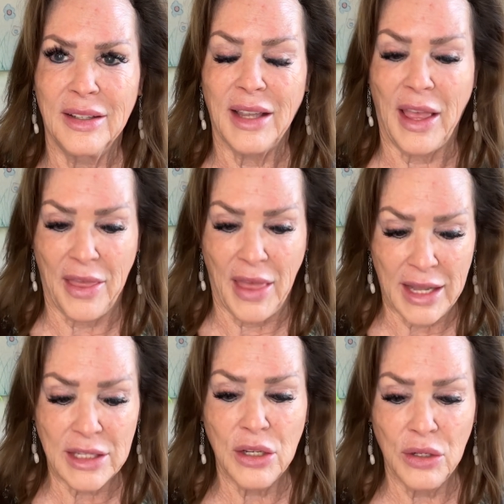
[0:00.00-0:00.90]
And
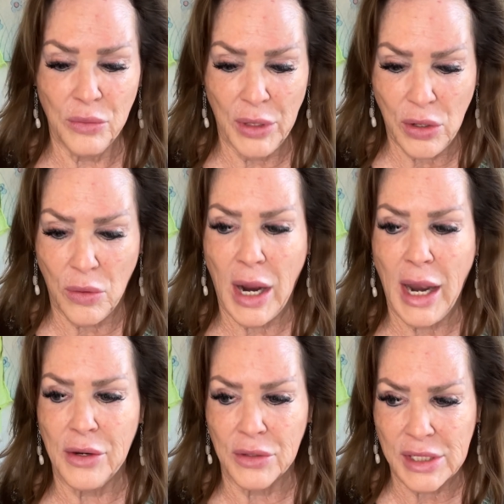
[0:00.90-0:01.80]
that's going to
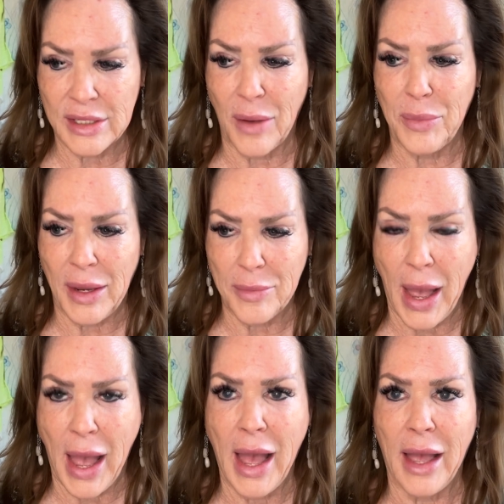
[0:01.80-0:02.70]
require stepping
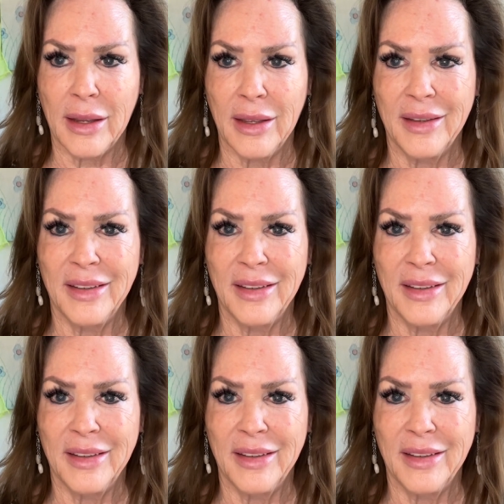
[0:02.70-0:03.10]
back